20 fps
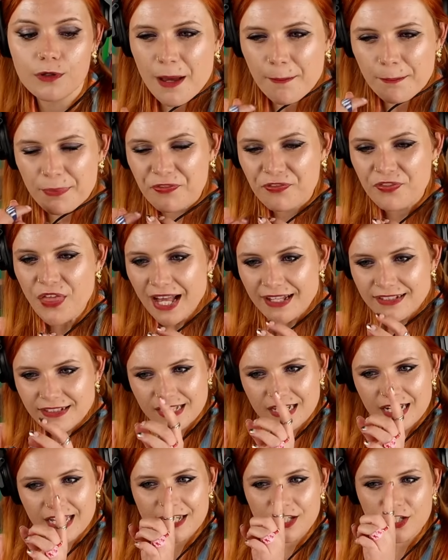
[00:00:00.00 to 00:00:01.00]
But
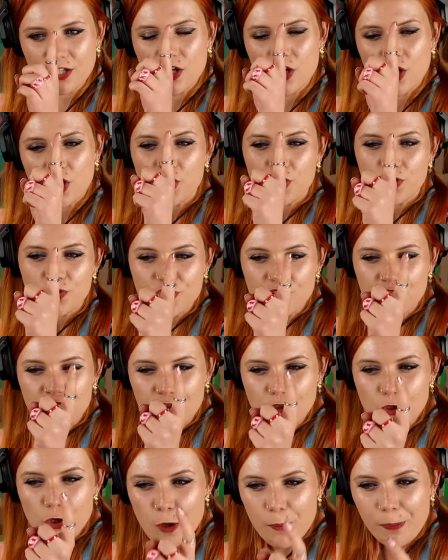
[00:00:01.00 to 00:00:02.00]
that's like
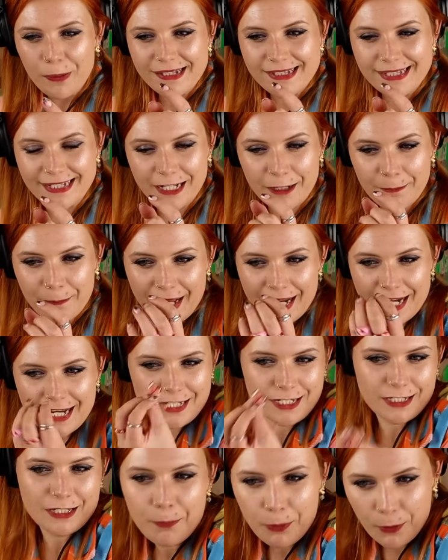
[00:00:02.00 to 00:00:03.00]
super syncopated
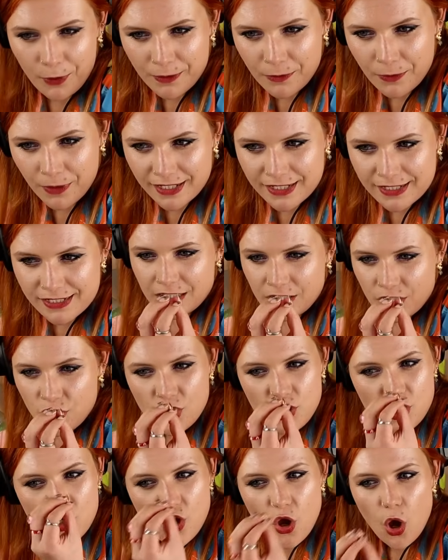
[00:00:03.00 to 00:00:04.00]
to the point where it's
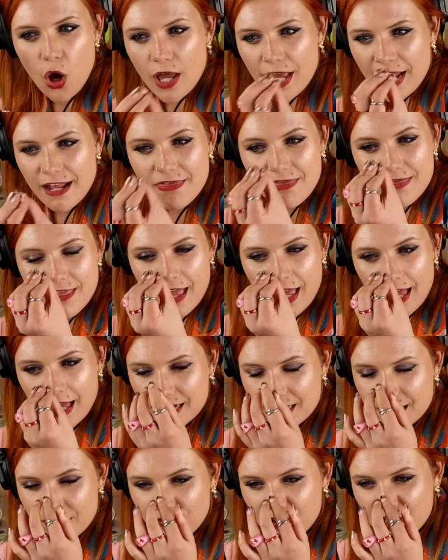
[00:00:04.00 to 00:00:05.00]
not in
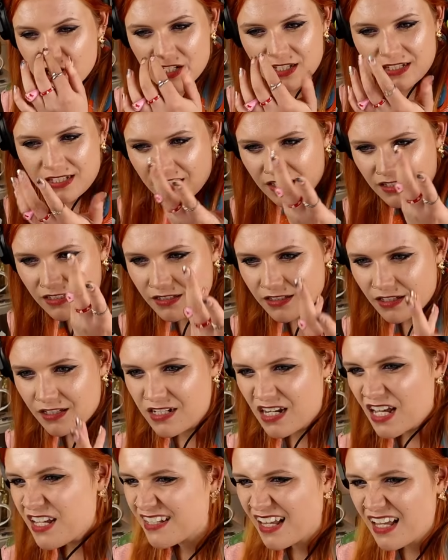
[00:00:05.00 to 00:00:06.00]
that division. It's like a, I
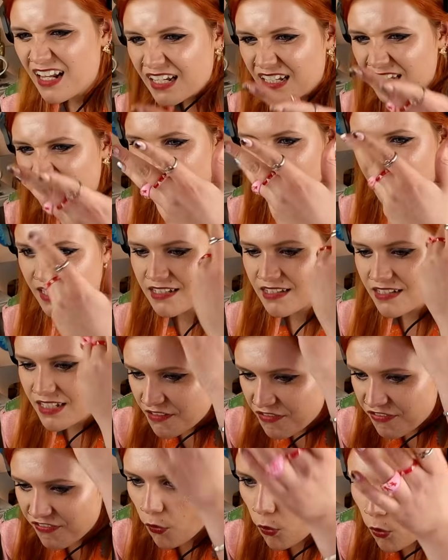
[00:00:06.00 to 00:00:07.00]
don't know, is that like a
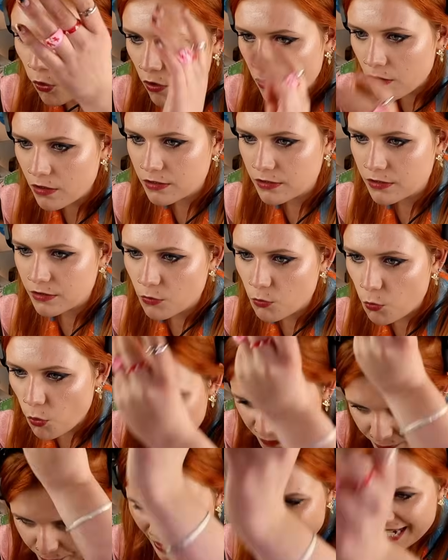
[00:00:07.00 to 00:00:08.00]
64?
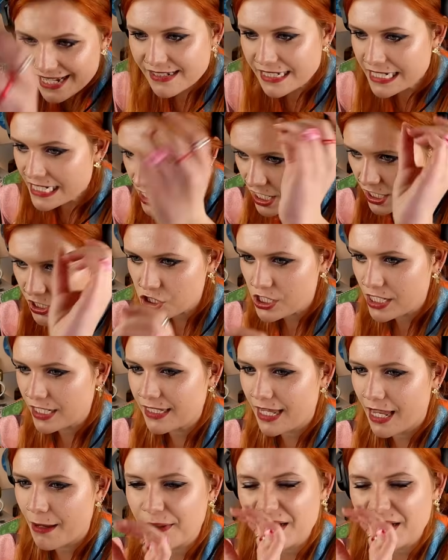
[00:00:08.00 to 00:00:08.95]
What beat is he touching there?